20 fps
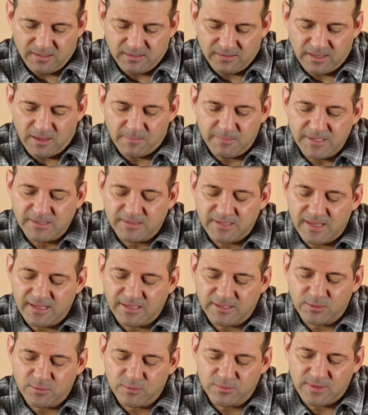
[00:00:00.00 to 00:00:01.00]
Let me
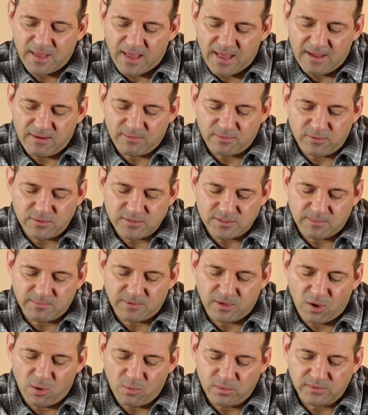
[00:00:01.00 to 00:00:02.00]
take you down because I'm
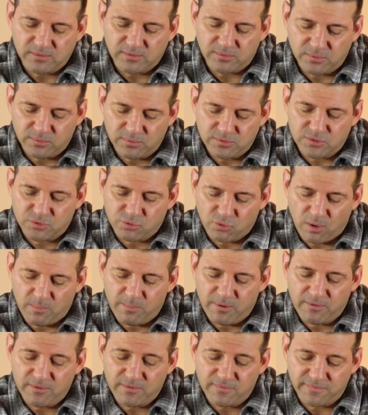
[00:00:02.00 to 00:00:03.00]
going to
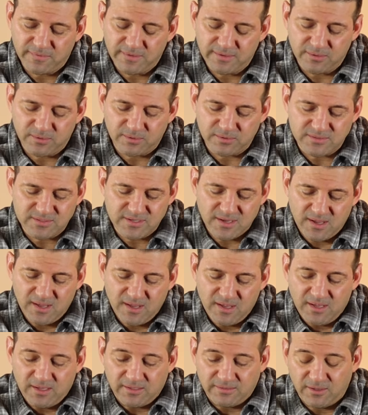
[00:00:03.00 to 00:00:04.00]
Strawberry Fields.
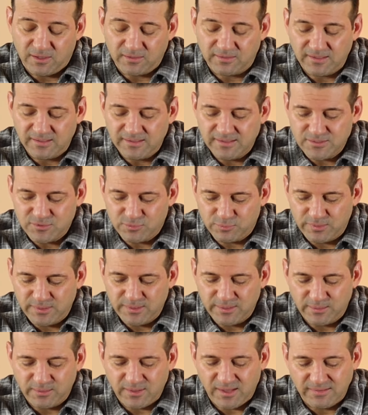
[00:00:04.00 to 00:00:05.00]
Nothing is
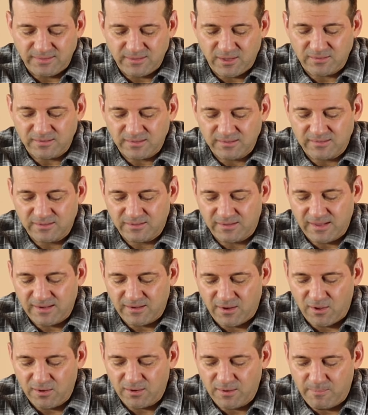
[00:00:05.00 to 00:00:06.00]
real and nothing to get
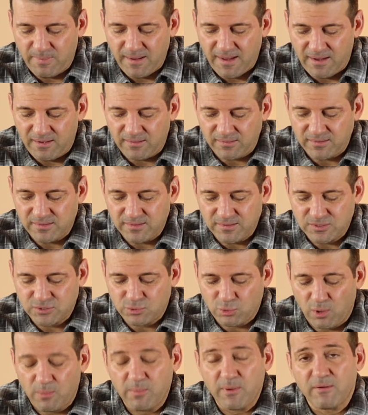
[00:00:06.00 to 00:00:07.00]
hung about.
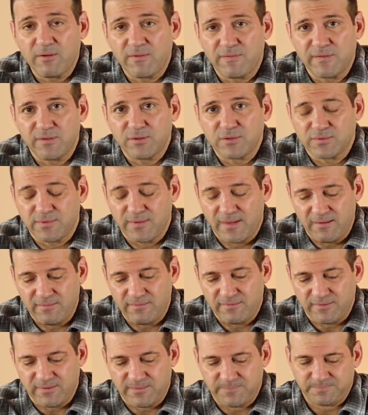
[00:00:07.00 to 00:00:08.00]
Strawberry Fields
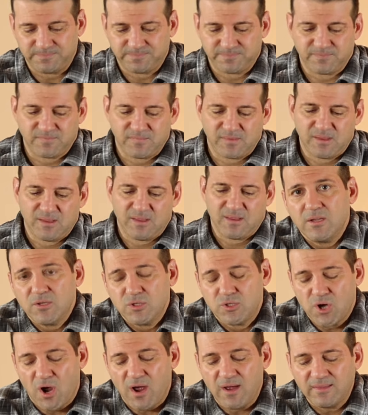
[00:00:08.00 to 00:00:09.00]
Forever.
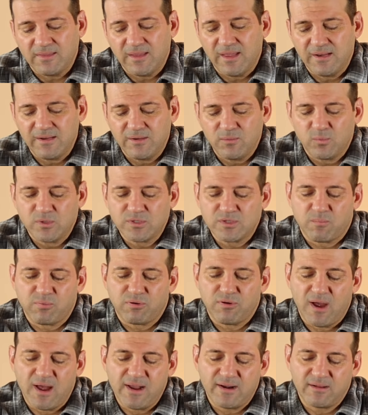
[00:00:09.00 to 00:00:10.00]
John Lennon was a
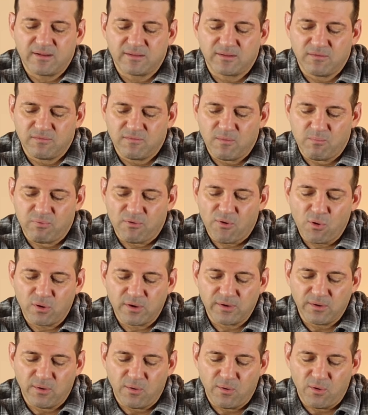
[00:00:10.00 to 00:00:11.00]
product of a
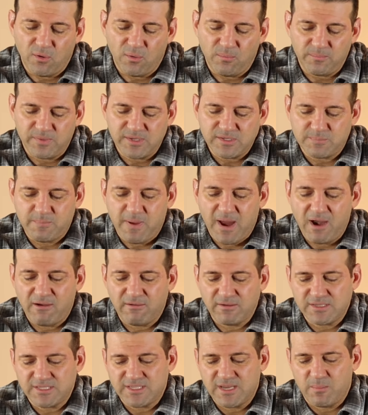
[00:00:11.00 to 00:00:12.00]
broken home. His
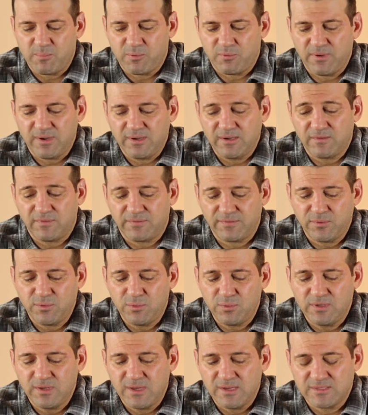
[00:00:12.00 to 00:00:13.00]
parents separated a few
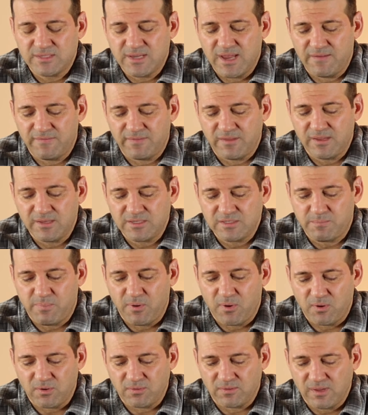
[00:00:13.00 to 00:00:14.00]
years after his
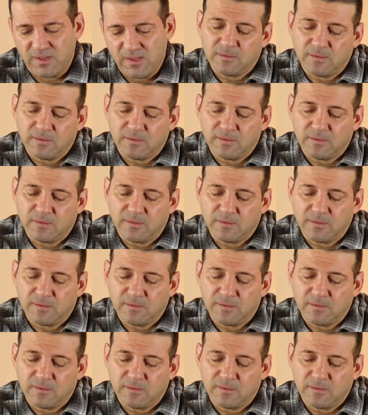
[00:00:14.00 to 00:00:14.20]
birth.